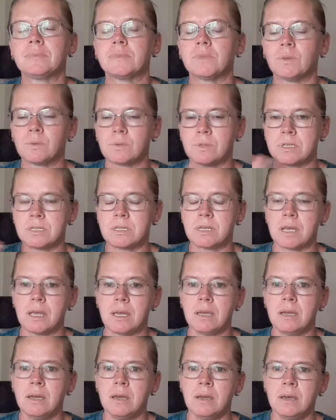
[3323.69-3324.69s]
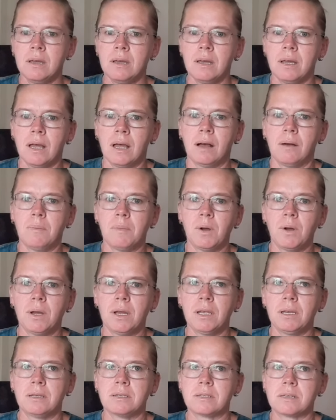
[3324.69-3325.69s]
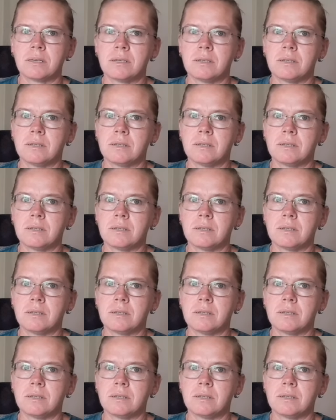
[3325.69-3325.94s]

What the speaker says: We'll see. I might